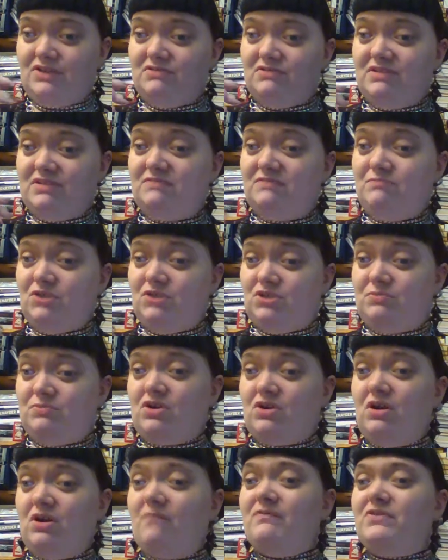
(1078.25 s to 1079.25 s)
so it's much more
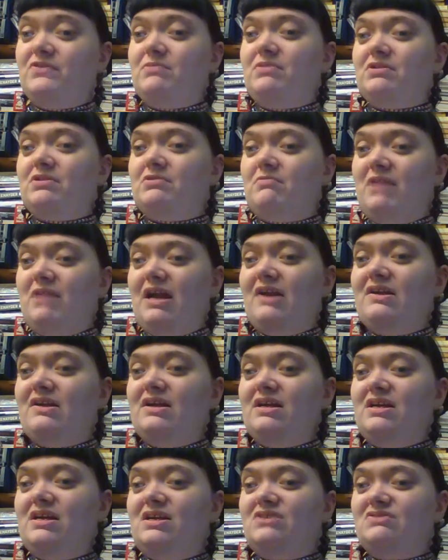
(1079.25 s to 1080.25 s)
comfortable to wear.
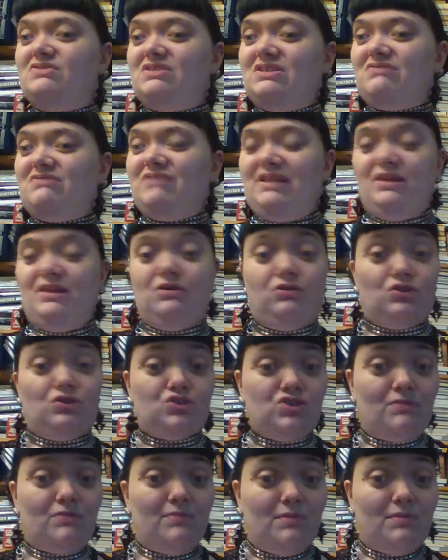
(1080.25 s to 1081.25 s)
So it's a really
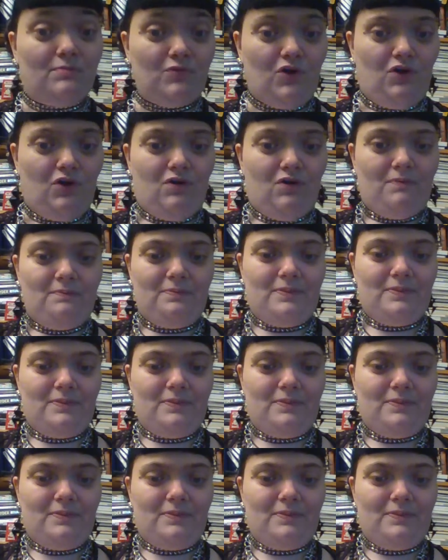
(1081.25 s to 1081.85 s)
awesome bra.